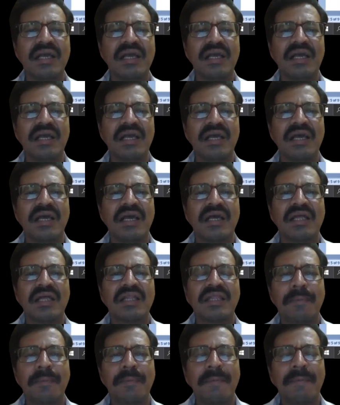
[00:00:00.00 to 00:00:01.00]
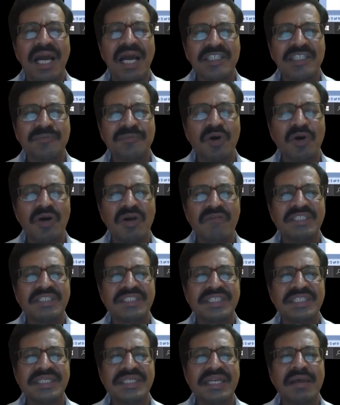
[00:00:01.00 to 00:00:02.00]
the megaspore which is at the
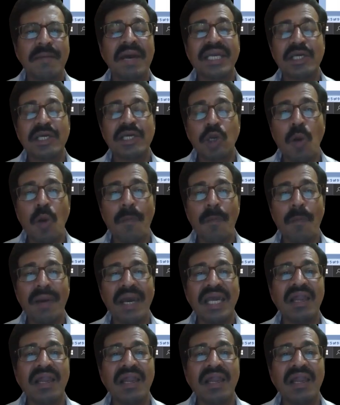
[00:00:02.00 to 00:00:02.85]
micropylar